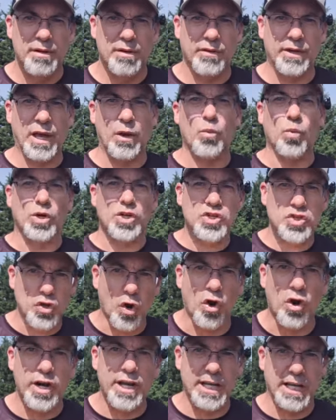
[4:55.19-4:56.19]
Okay, we're
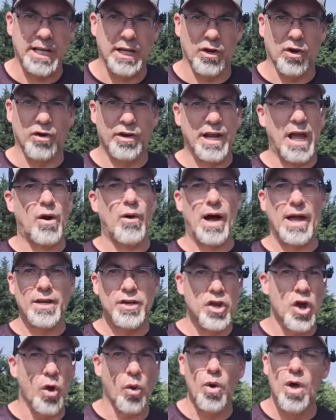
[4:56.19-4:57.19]
starting here. Now, I
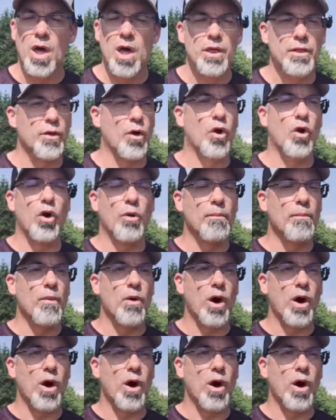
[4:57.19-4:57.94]
know there are